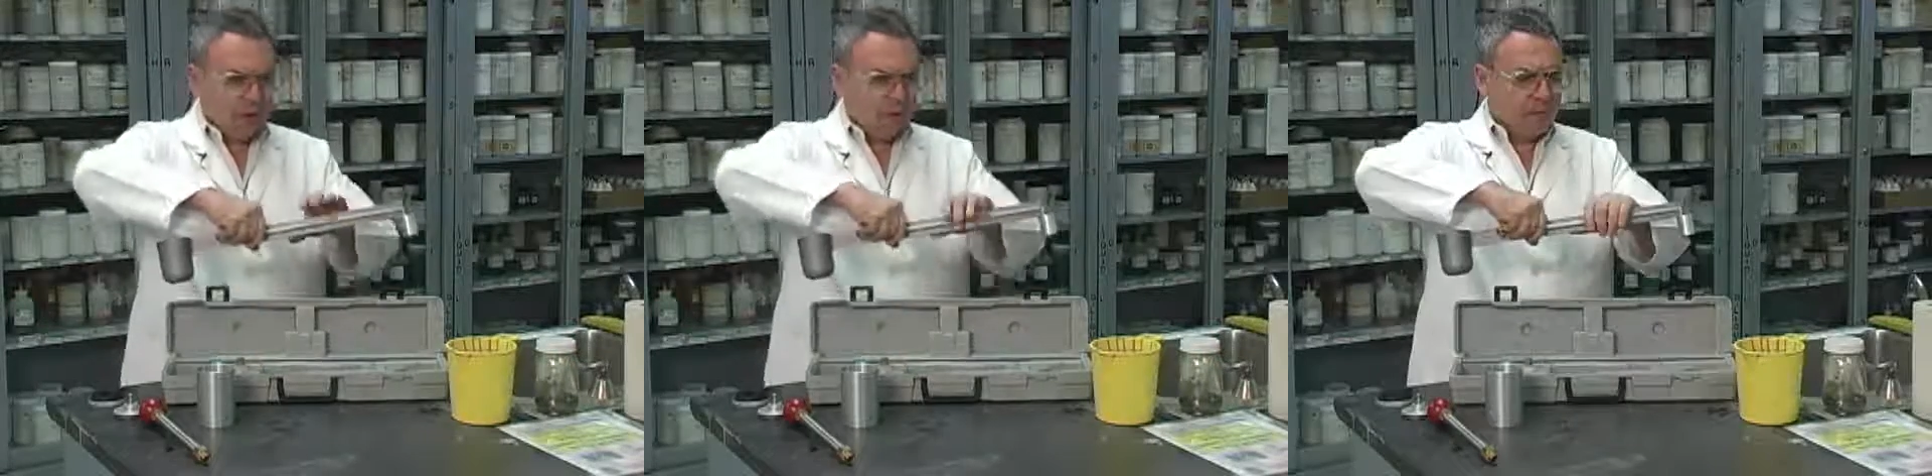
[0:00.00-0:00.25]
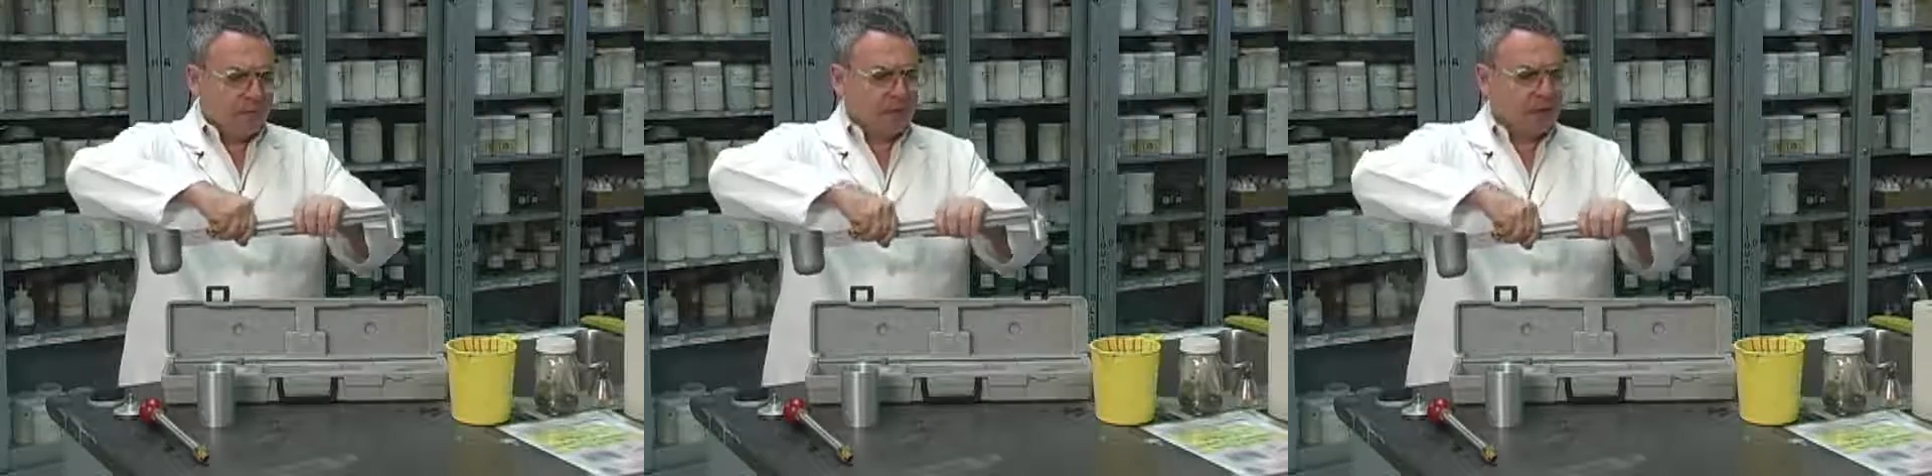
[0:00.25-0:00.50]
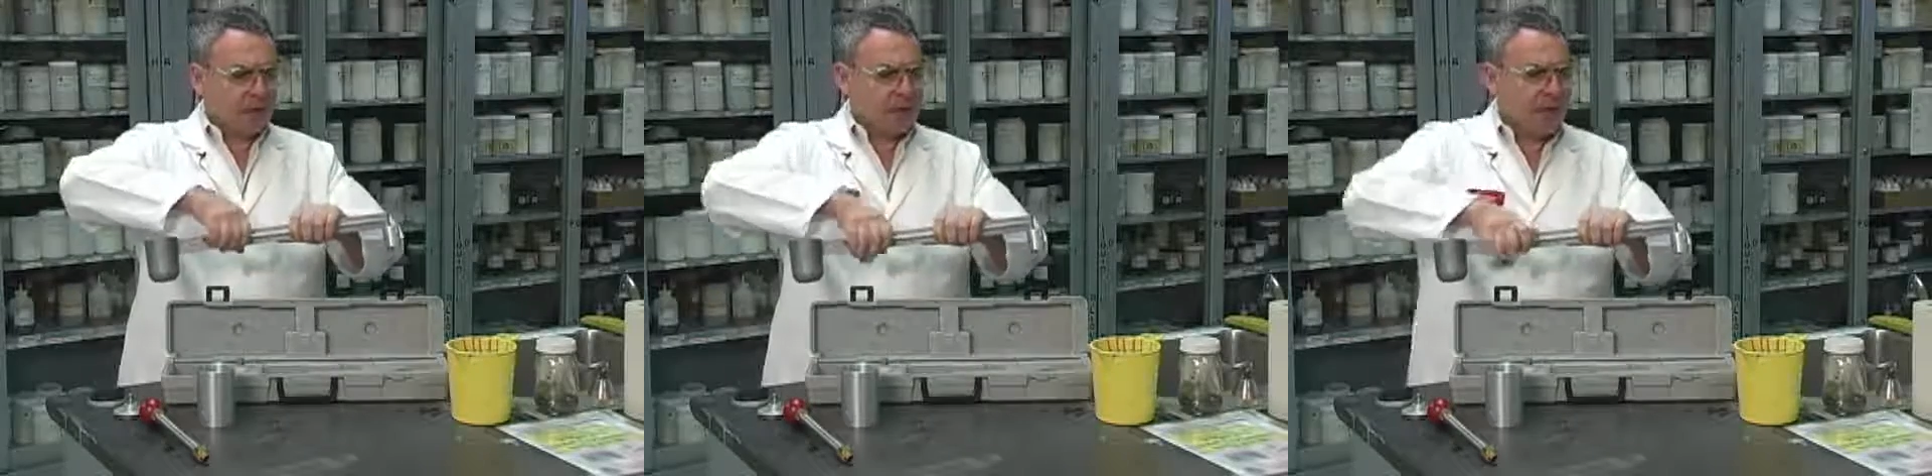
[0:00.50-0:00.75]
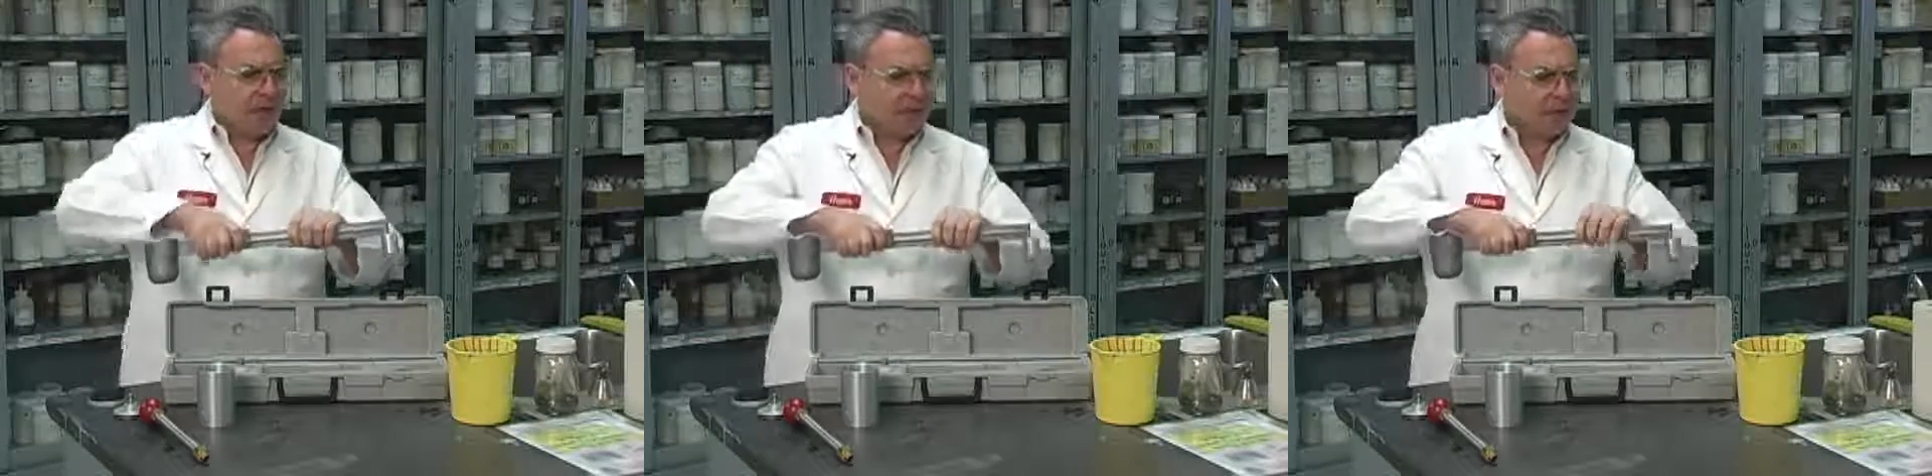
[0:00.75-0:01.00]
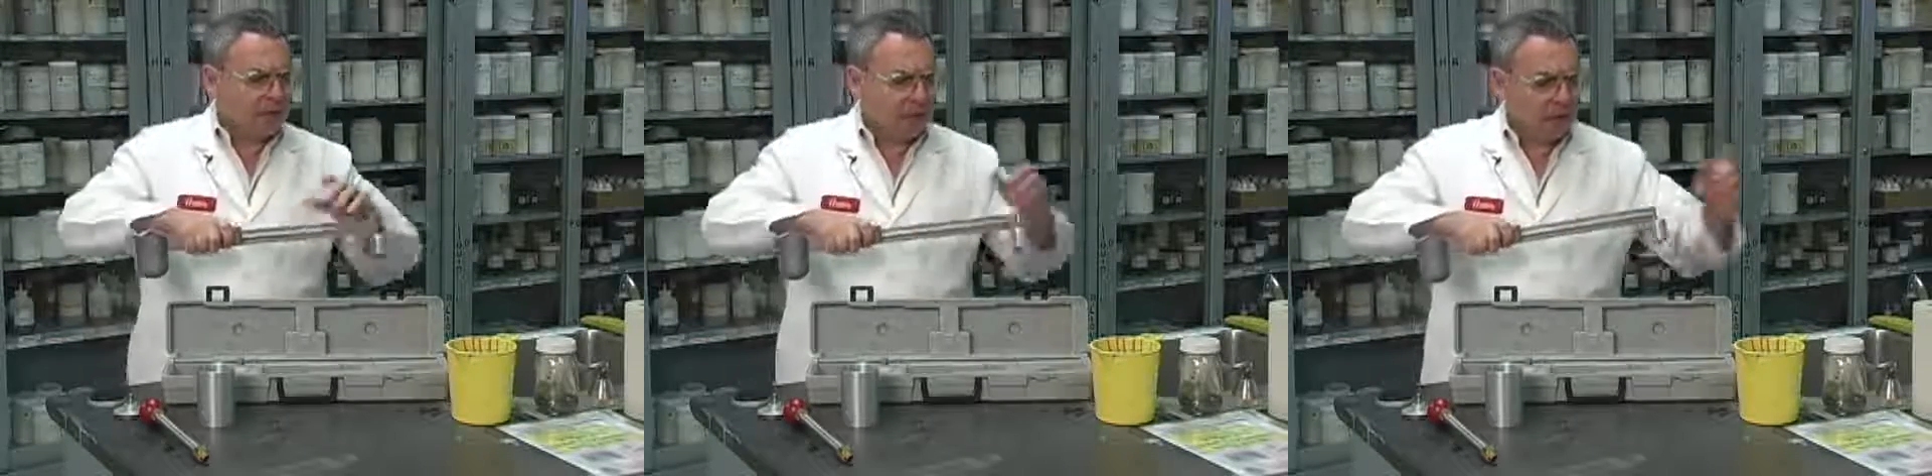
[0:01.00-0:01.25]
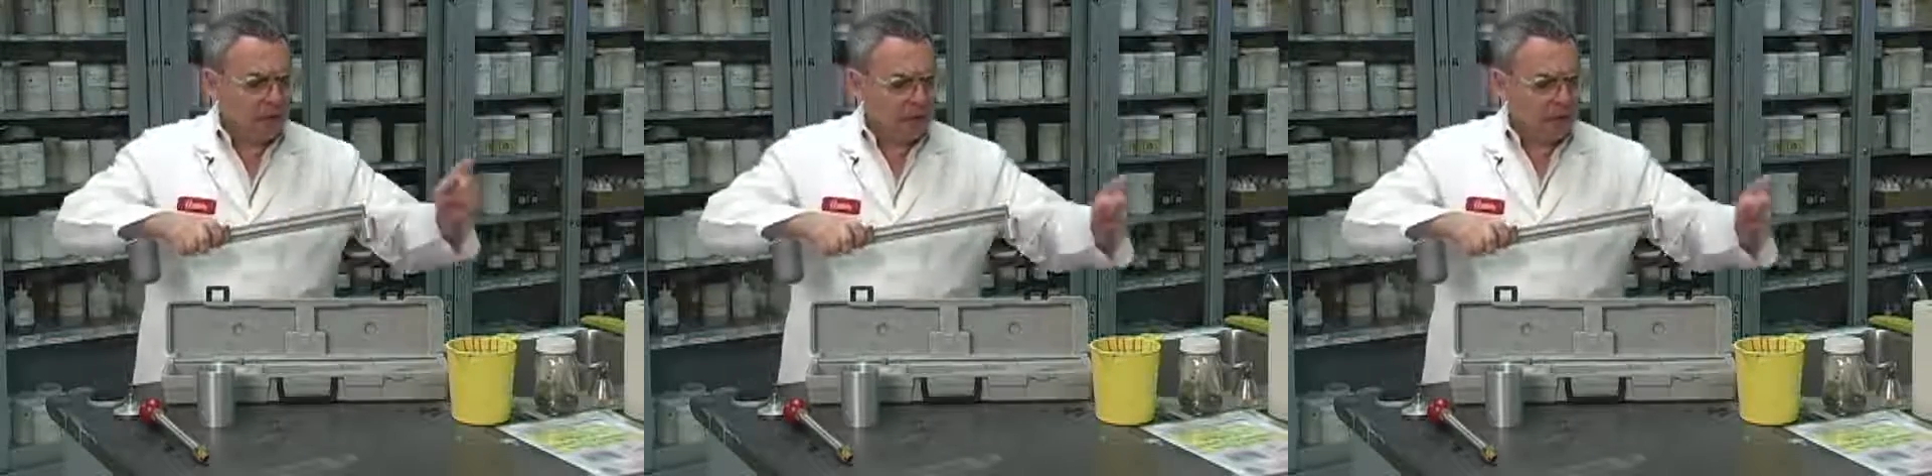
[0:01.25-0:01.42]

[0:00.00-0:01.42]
measure the density